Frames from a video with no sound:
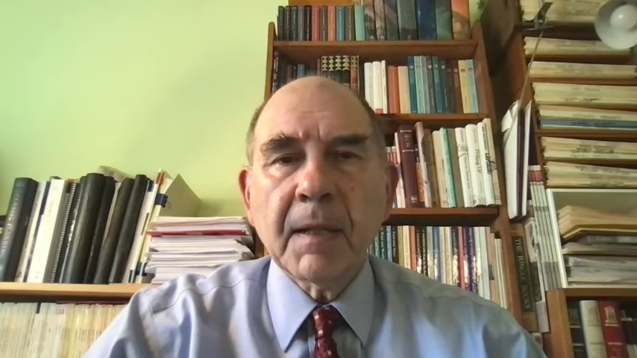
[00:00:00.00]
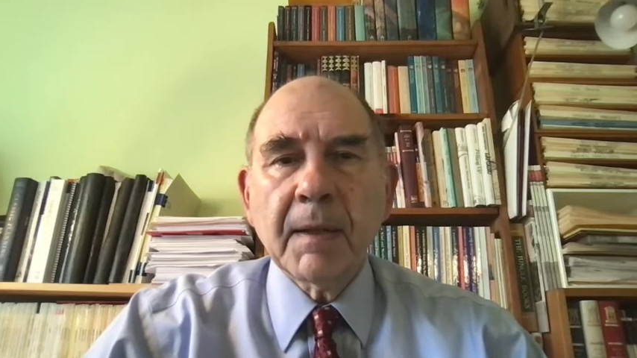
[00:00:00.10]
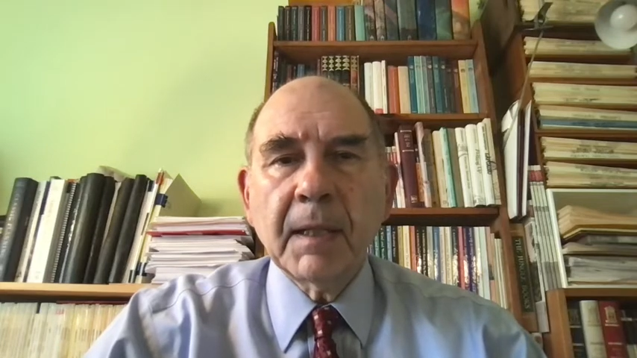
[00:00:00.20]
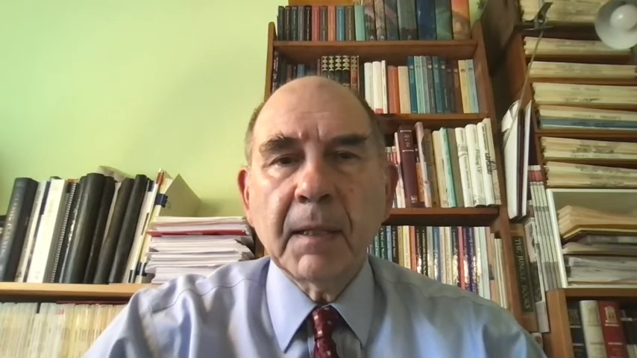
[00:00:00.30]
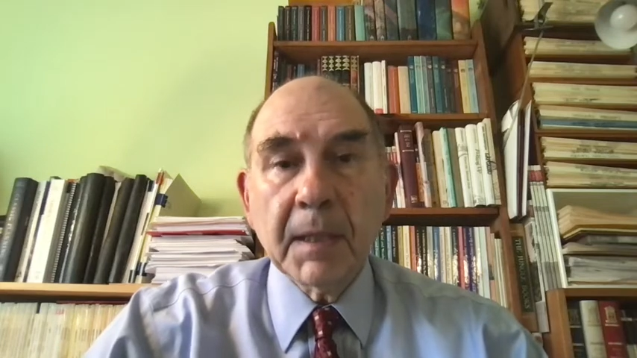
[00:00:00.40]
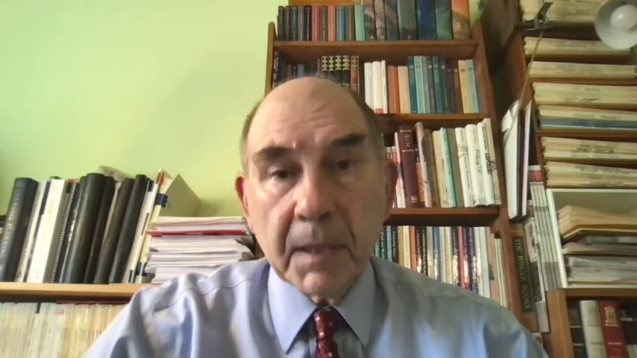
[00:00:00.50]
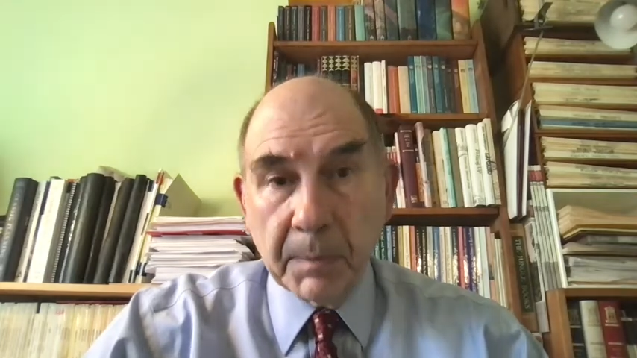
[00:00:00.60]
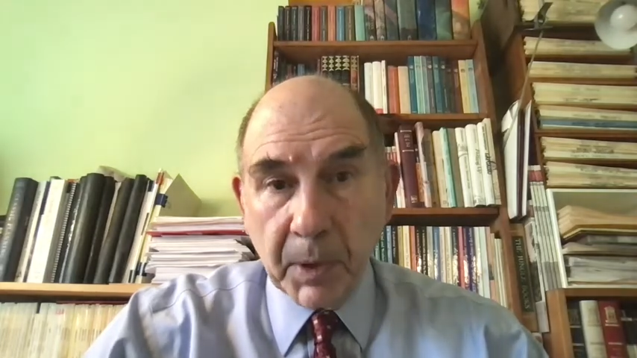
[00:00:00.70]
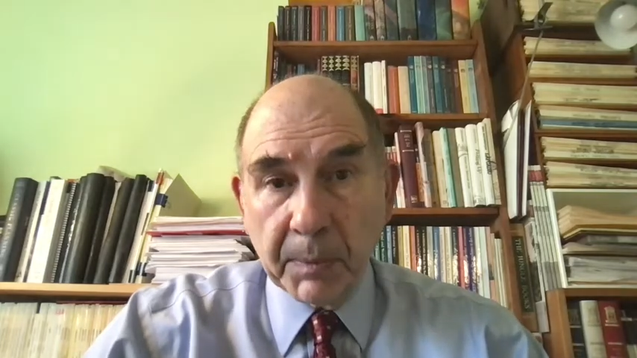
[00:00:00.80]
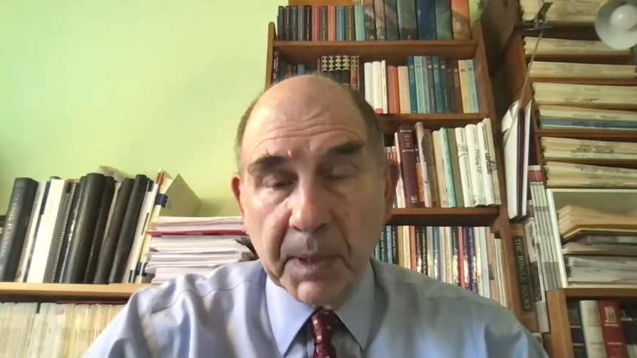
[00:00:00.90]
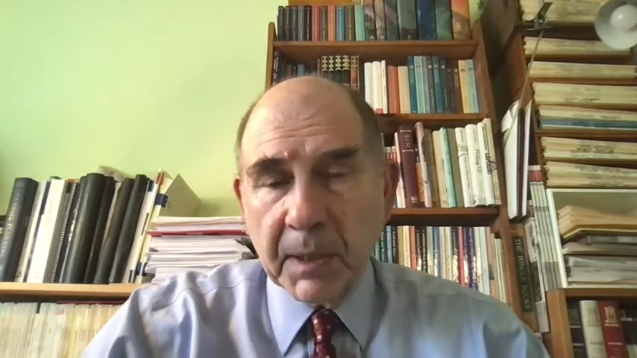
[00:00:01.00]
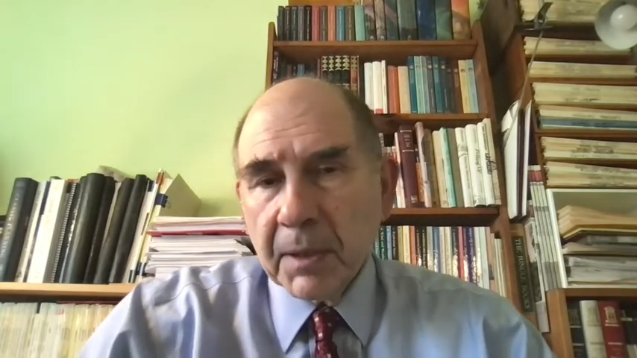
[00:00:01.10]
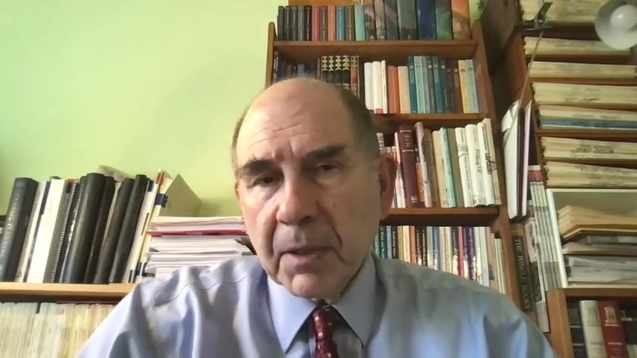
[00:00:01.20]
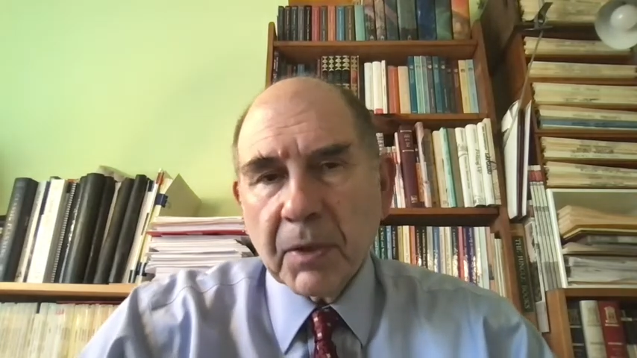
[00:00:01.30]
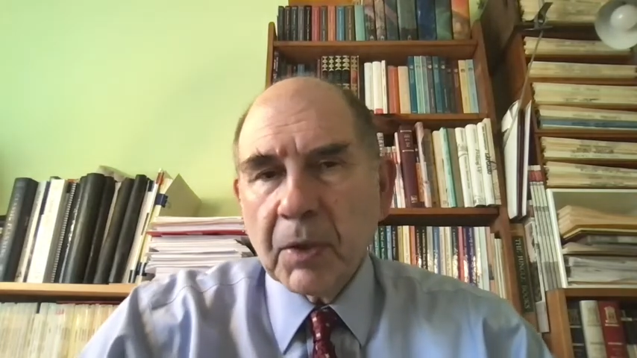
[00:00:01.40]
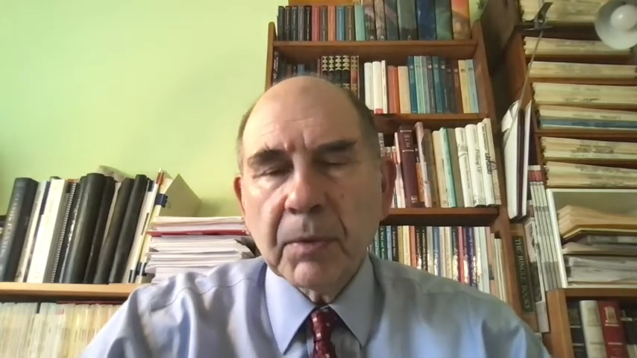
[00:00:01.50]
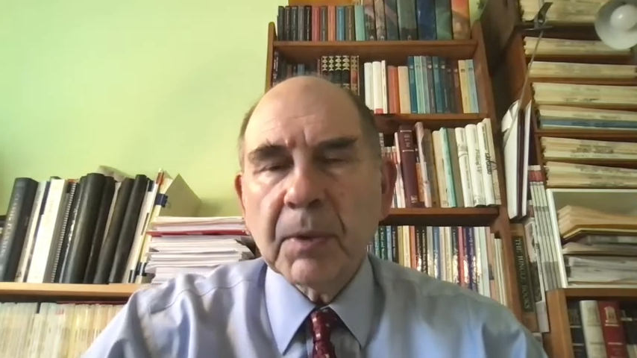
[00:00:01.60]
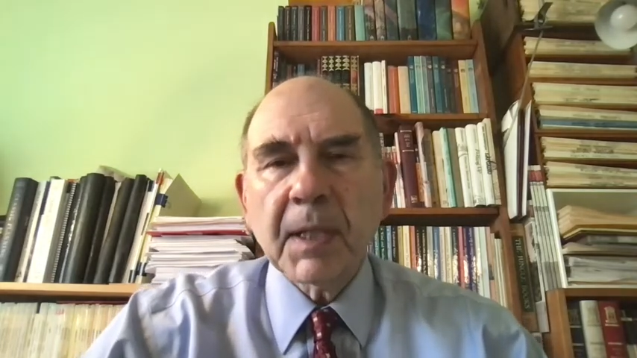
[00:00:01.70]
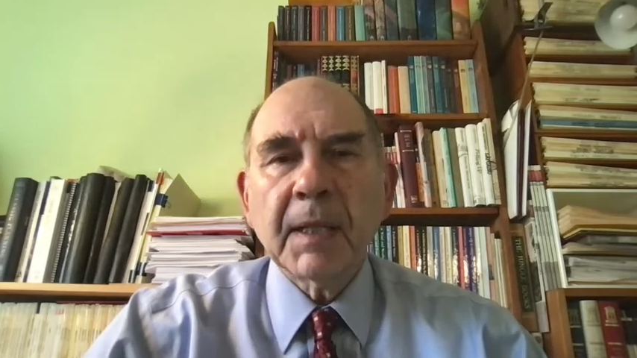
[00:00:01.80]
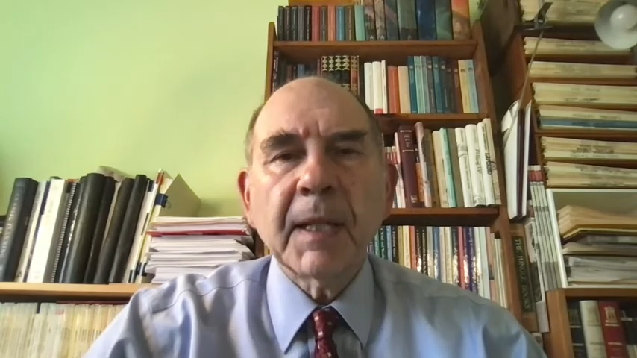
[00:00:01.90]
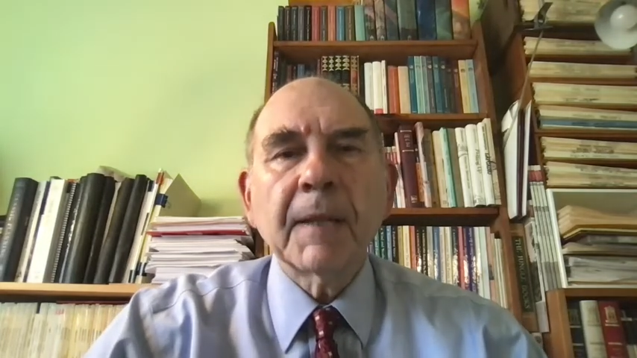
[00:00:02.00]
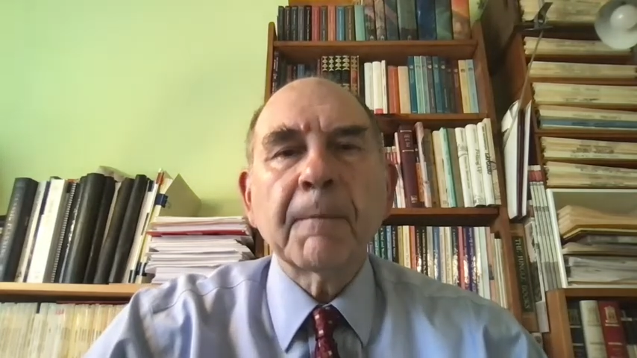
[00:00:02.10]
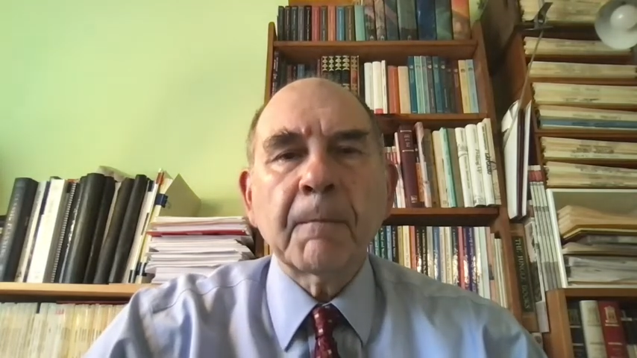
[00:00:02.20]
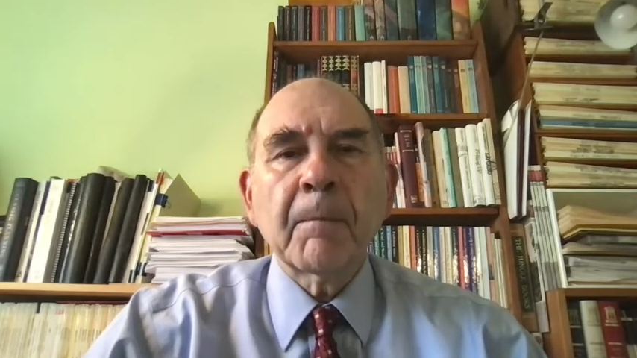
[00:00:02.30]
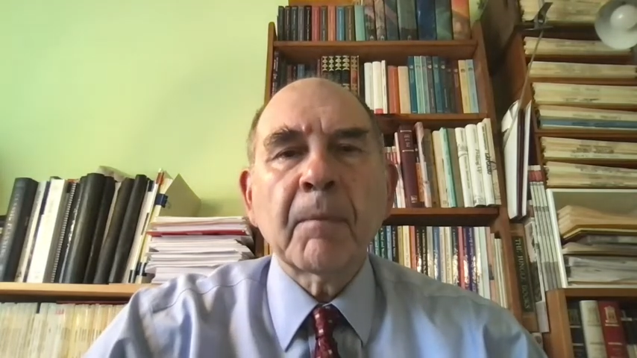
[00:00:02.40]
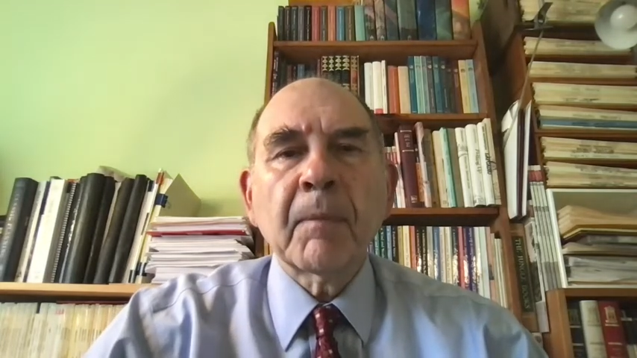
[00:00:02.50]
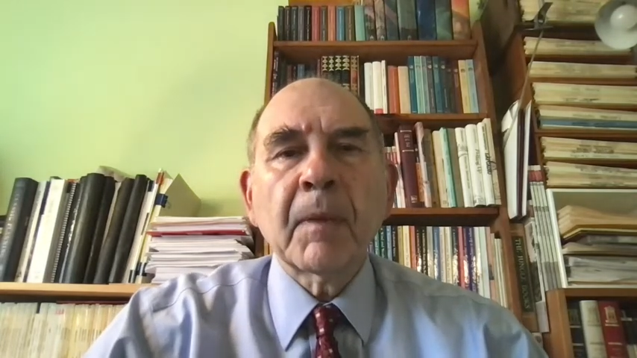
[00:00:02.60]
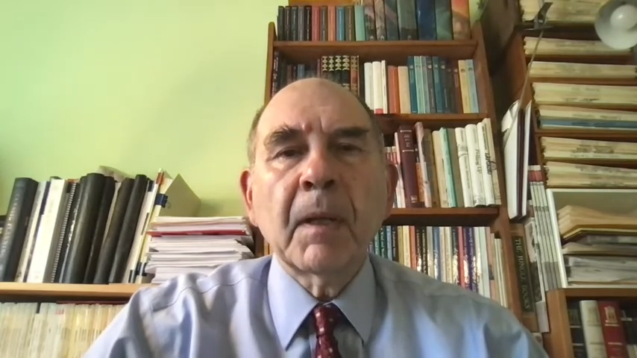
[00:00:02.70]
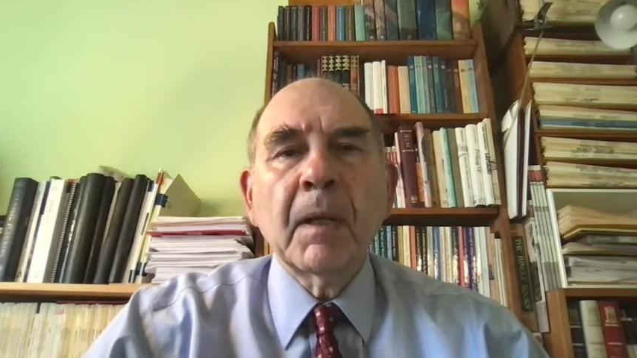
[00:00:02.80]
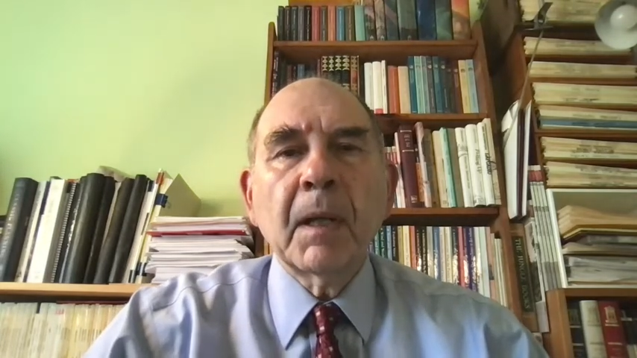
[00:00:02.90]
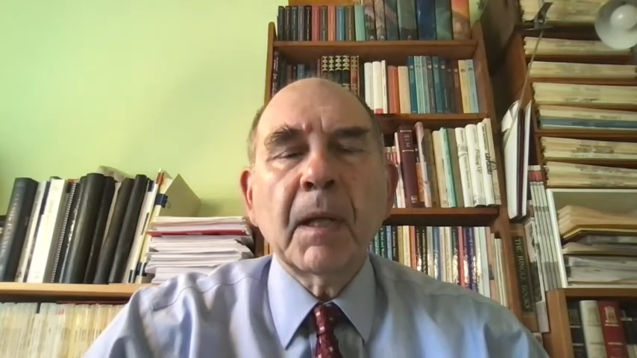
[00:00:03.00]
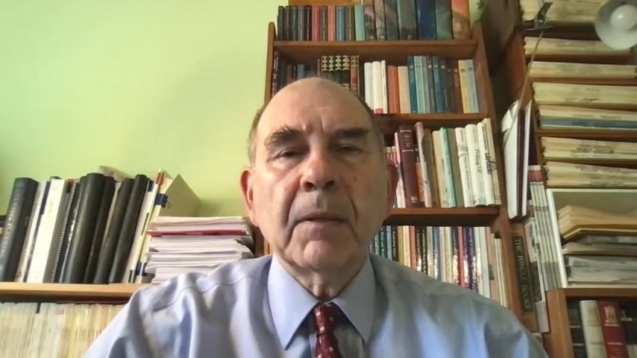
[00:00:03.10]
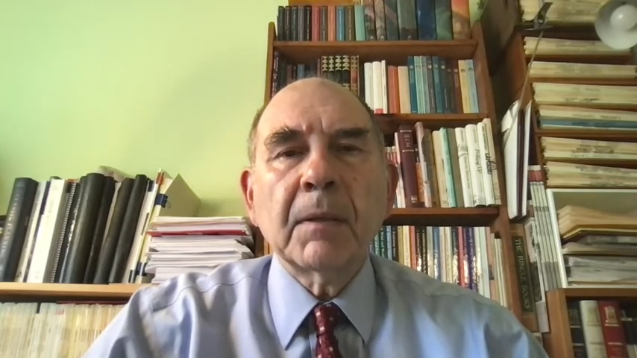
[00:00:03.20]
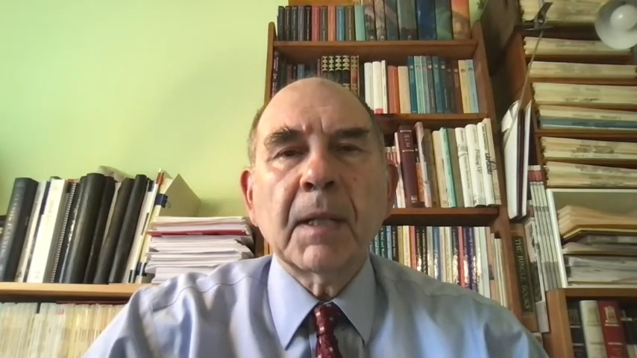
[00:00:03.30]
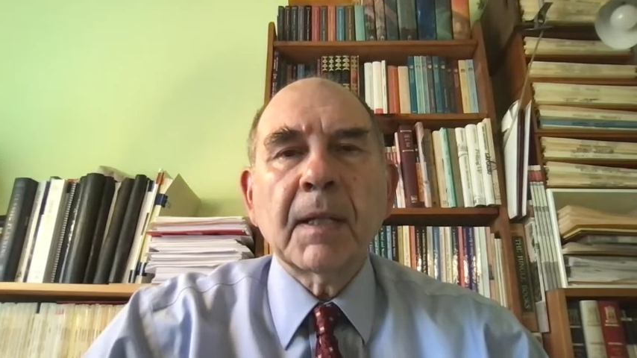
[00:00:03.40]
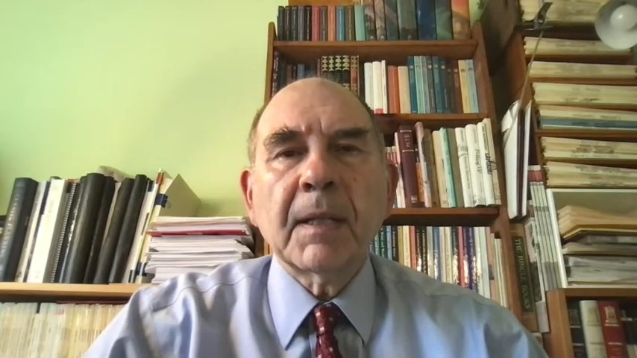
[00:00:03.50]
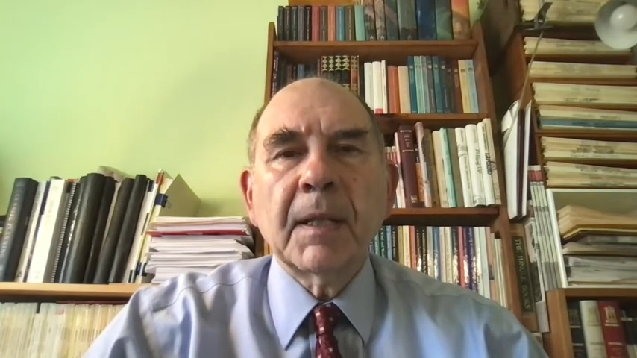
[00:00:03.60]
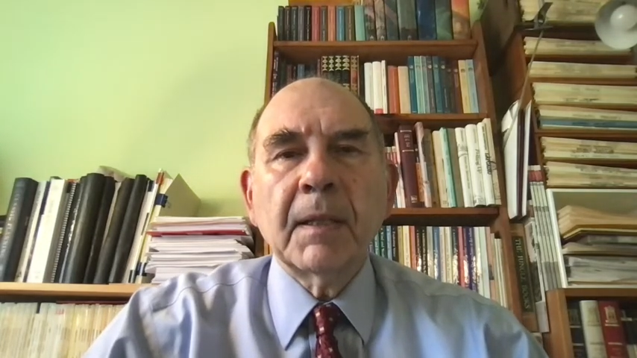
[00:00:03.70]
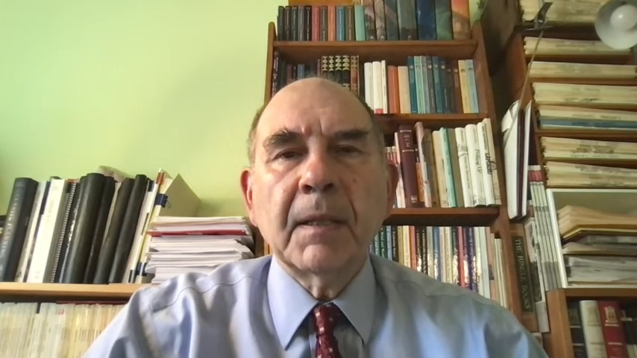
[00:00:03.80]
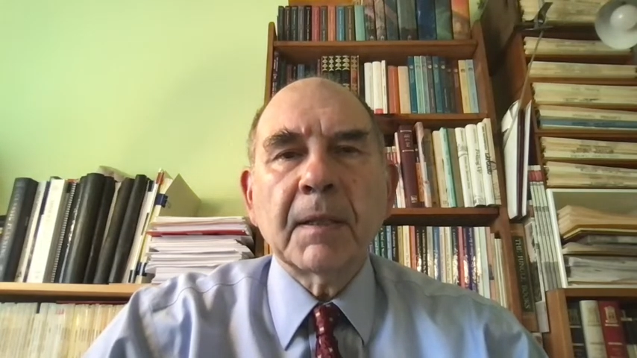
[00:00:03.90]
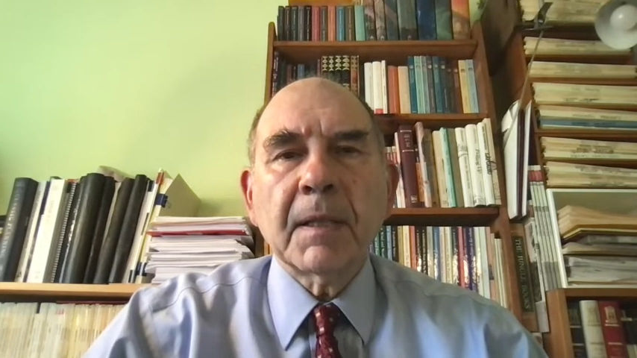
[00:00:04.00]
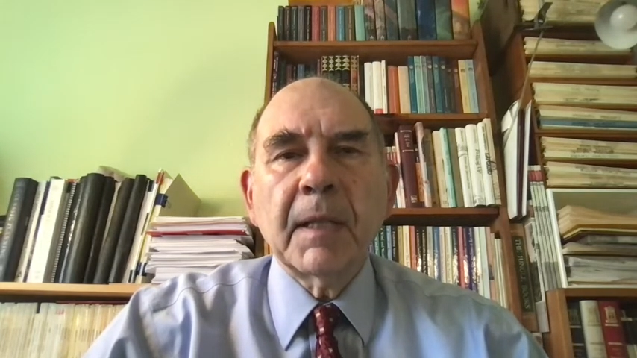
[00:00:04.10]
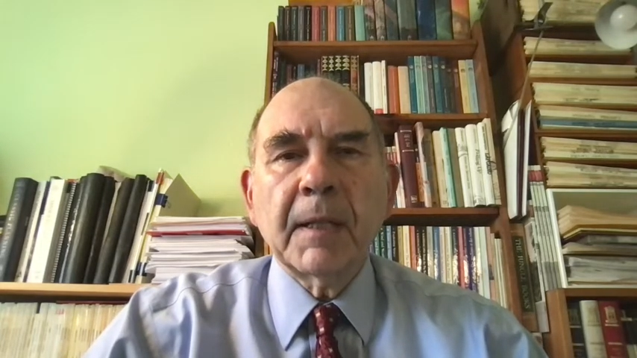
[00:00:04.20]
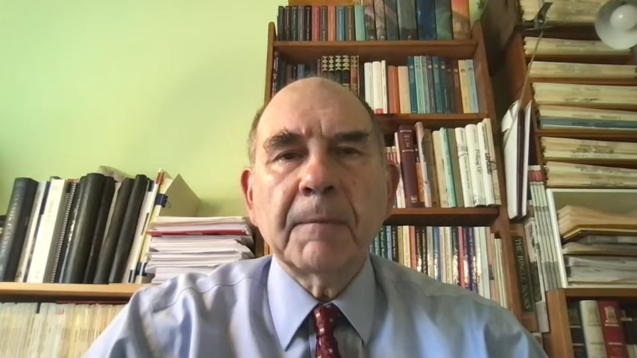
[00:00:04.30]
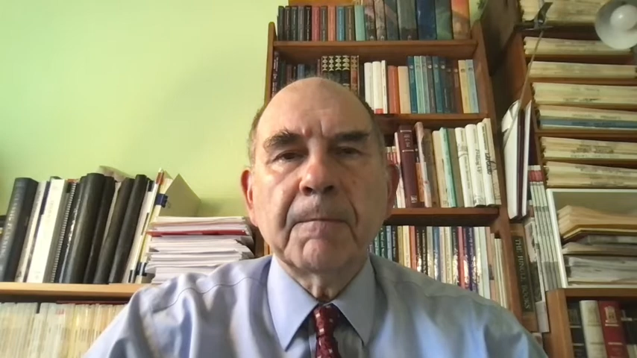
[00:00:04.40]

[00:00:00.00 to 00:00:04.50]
that list the properties so you can get uh, you can get that list there.